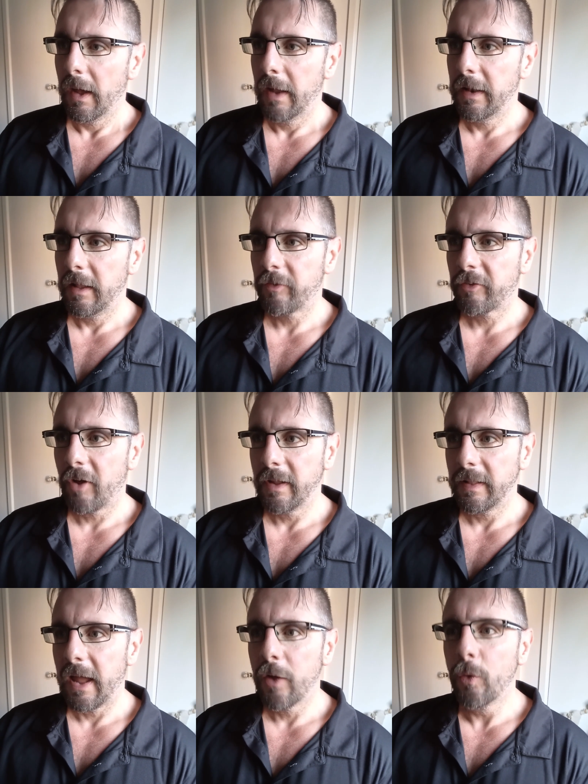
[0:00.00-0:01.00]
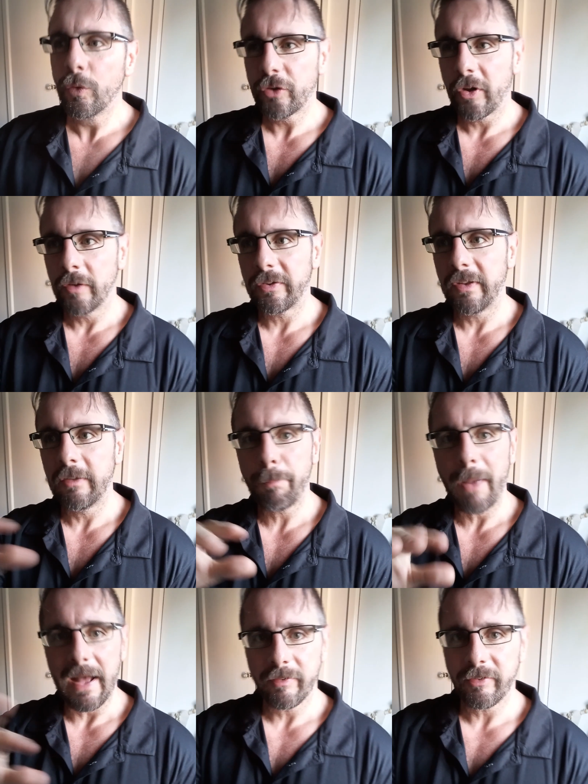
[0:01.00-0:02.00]
and it's like they all turn to these
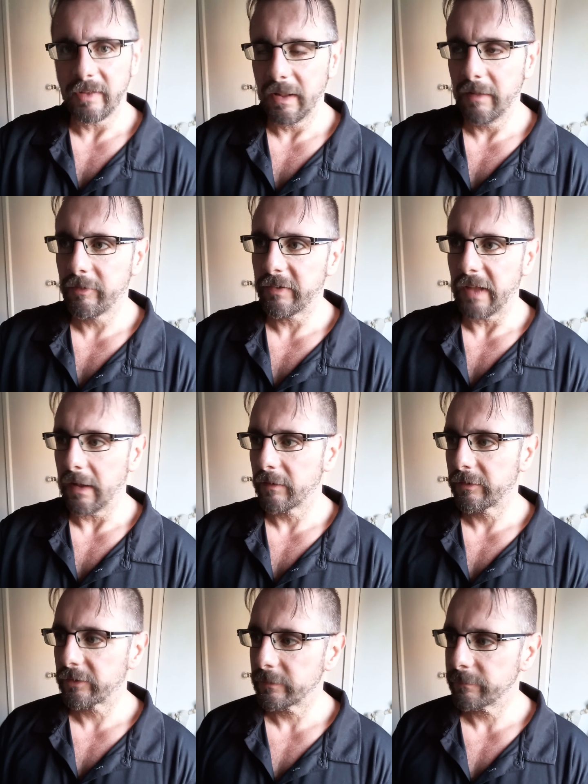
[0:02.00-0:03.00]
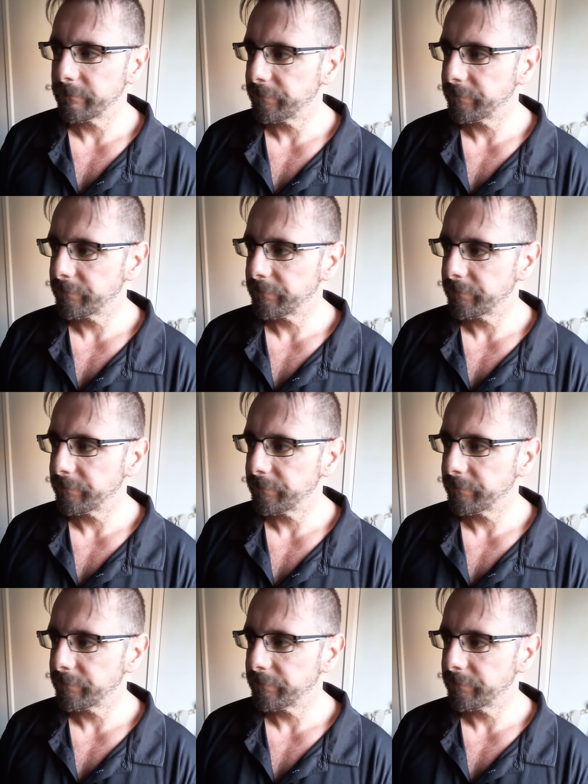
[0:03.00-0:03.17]
bats and insects